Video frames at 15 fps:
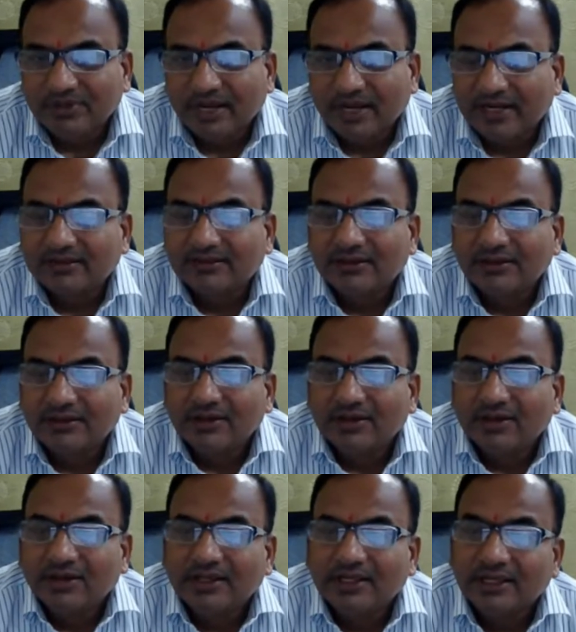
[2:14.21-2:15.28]
and
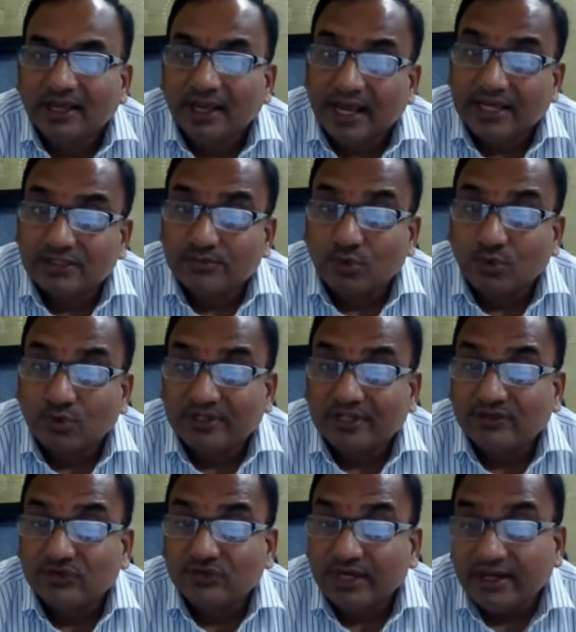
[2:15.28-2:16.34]
he has more
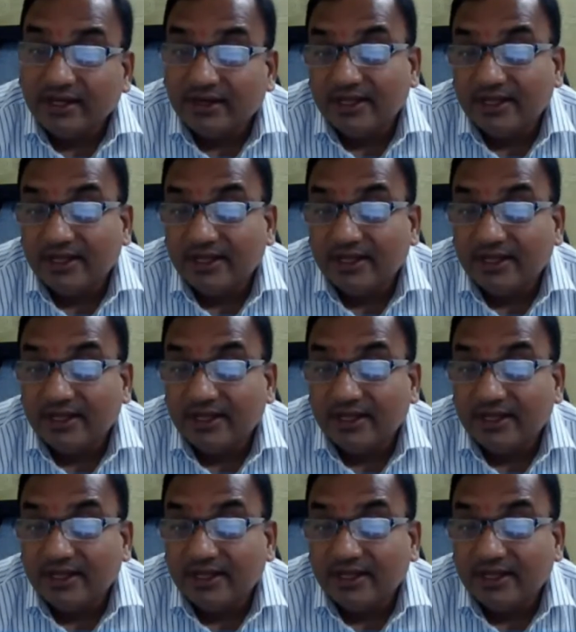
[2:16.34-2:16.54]
than three